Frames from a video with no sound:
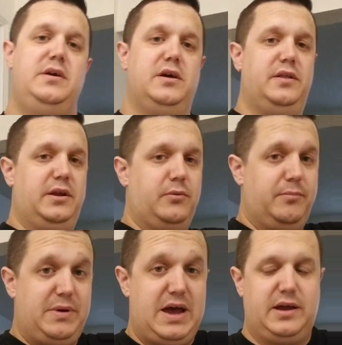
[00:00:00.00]
and then I went
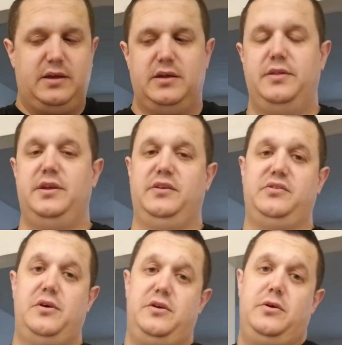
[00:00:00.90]
back, and then I
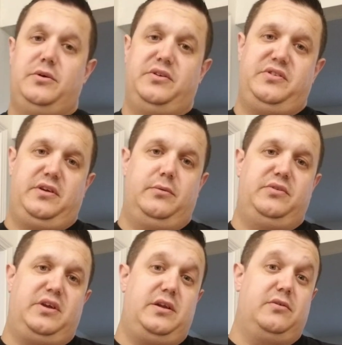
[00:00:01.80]
started noticing it was
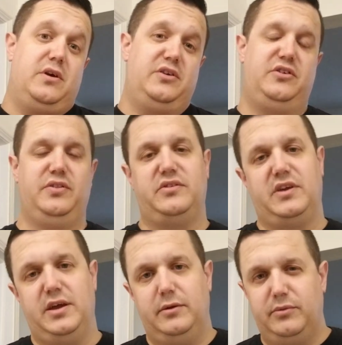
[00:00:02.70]
getting rashy, the
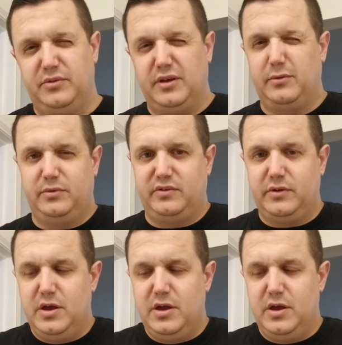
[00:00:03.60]
skin. It was